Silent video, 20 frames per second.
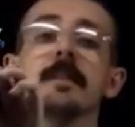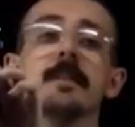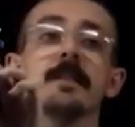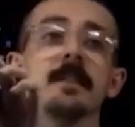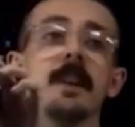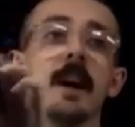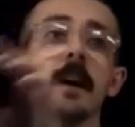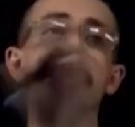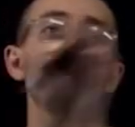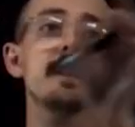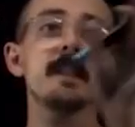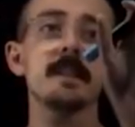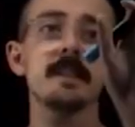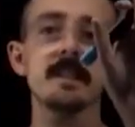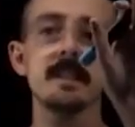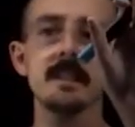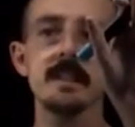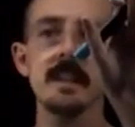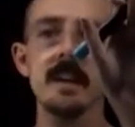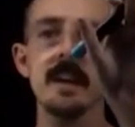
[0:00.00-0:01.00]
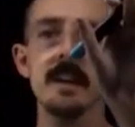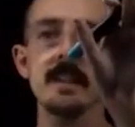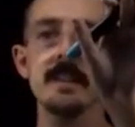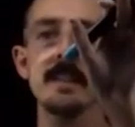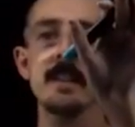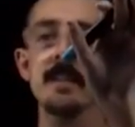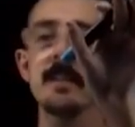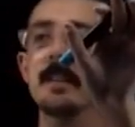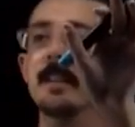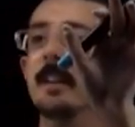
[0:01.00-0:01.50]
then times x is the
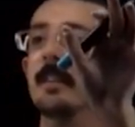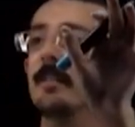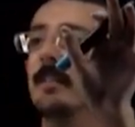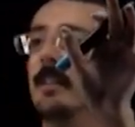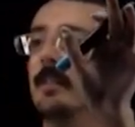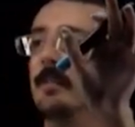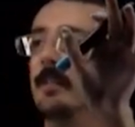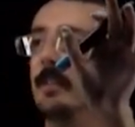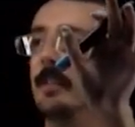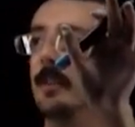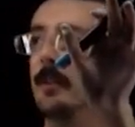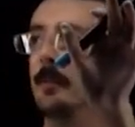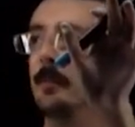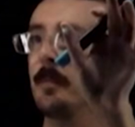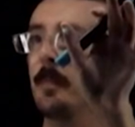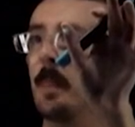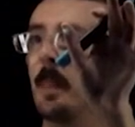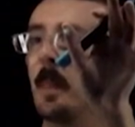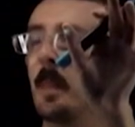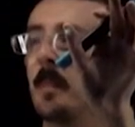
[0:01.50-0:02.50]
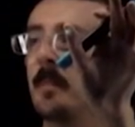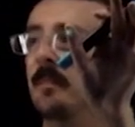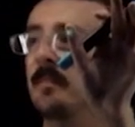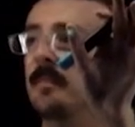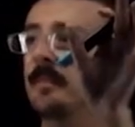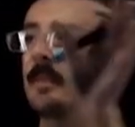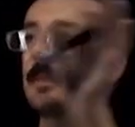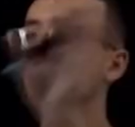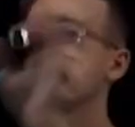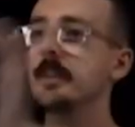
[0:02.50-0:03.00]
x here that I've left alone.
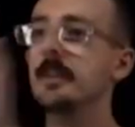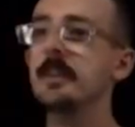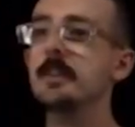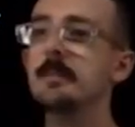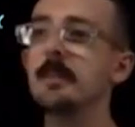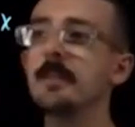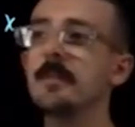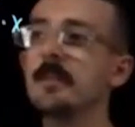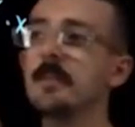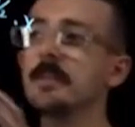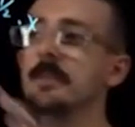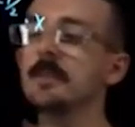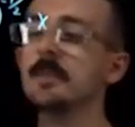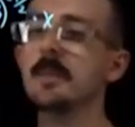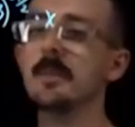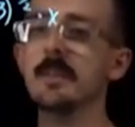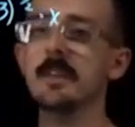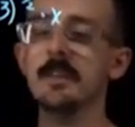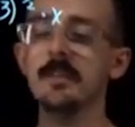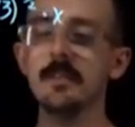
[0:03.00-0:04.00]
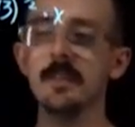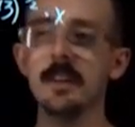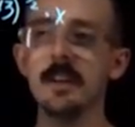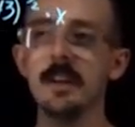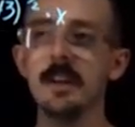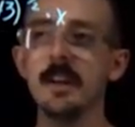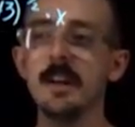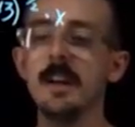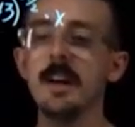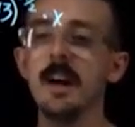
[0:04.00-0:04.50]
So here's my first derivative.
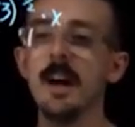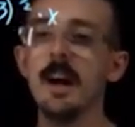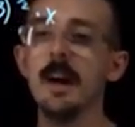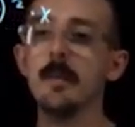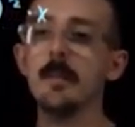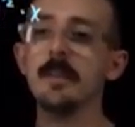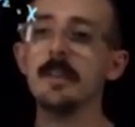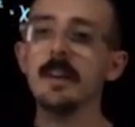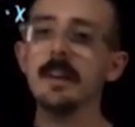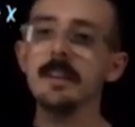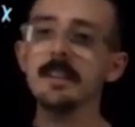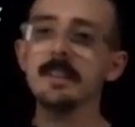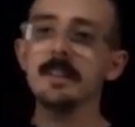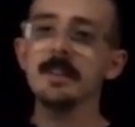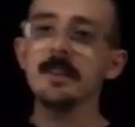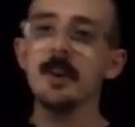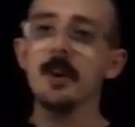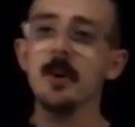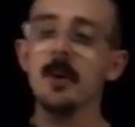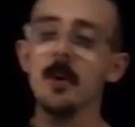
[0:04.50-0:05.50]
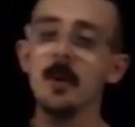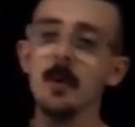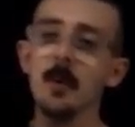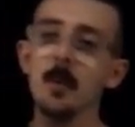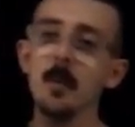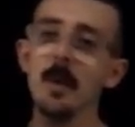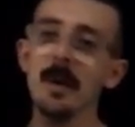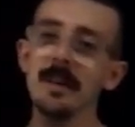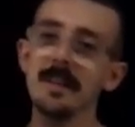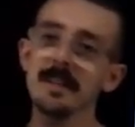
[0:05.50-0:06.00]
I would like to know
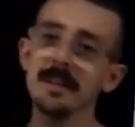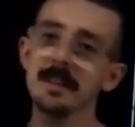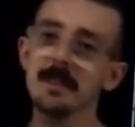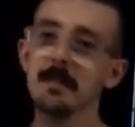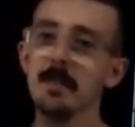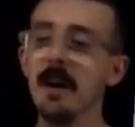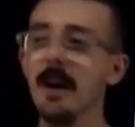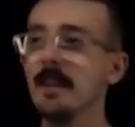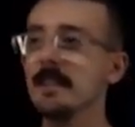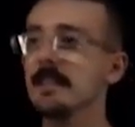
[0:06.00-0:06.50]
when this is